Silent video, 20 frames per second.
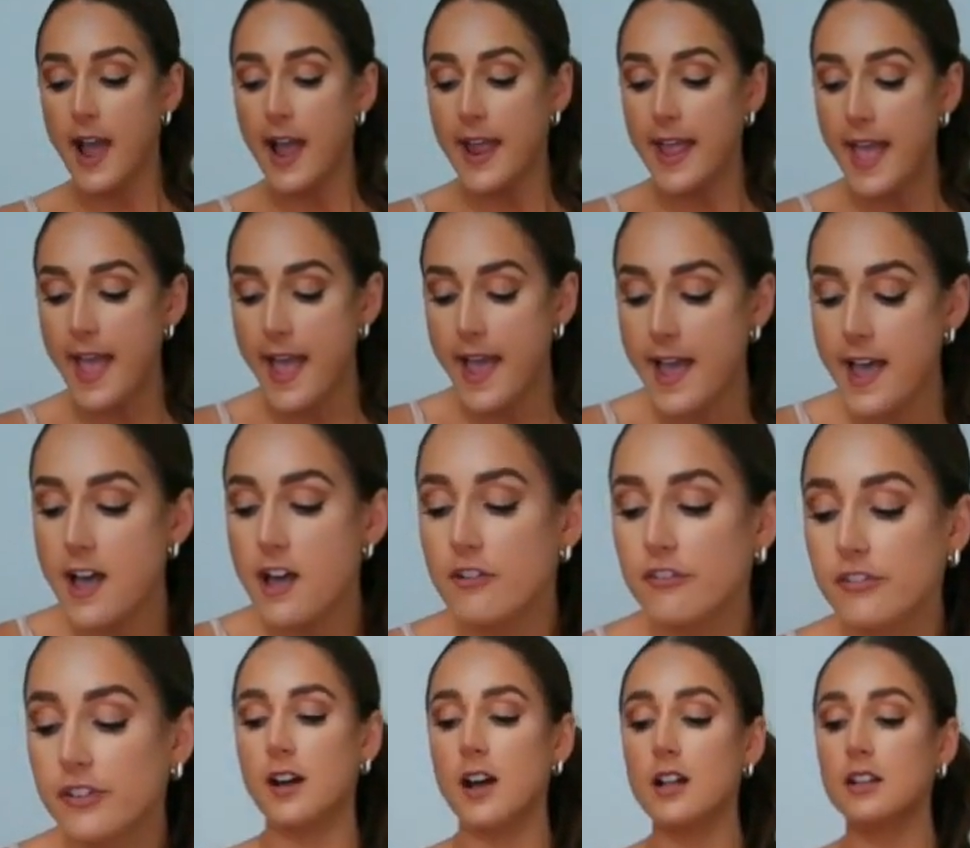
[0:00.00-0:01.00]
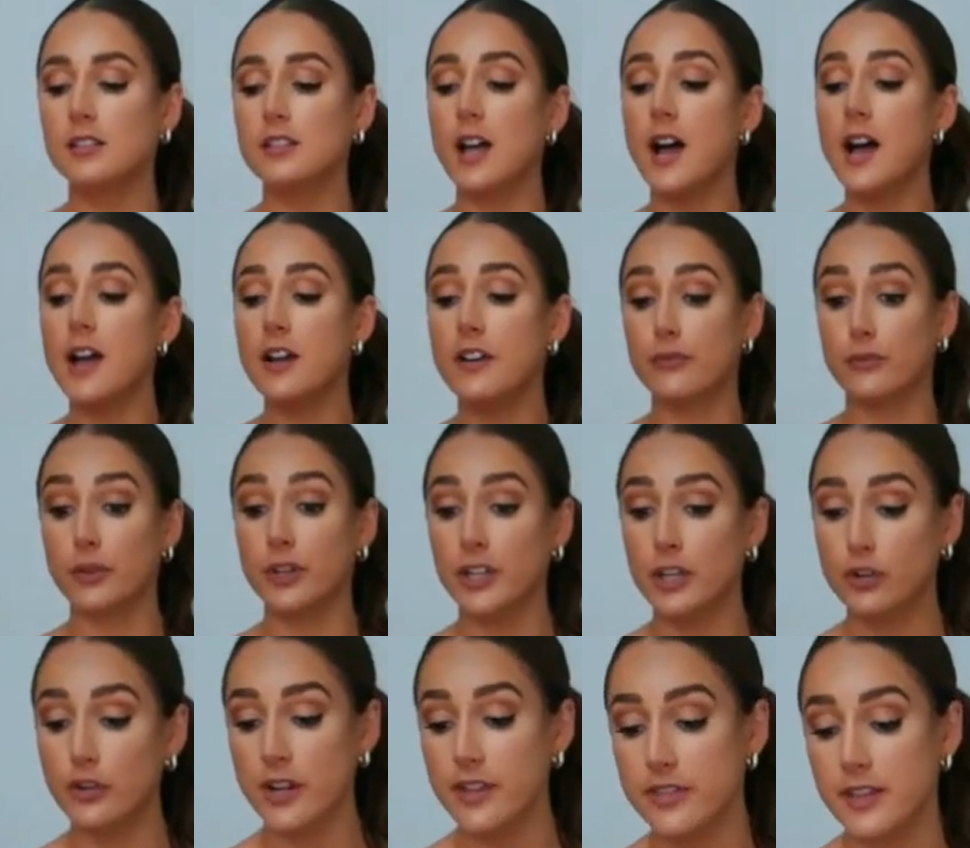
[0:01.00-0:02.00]
I have a lot of really
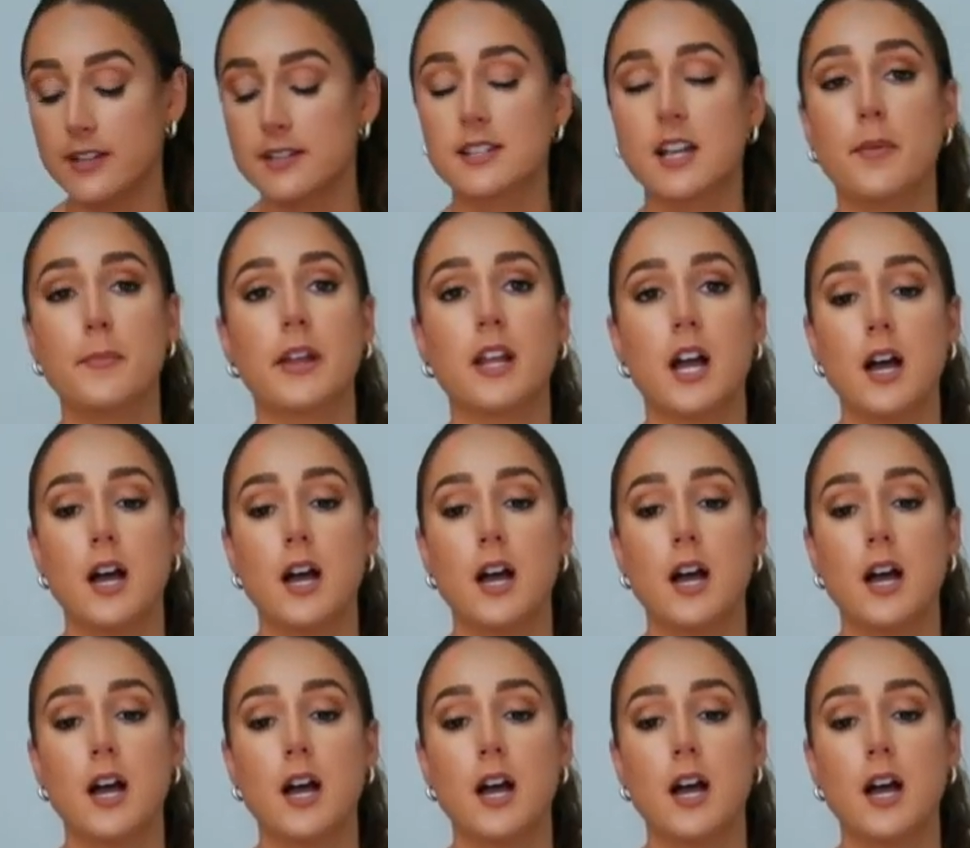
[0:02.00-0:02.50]
great things coming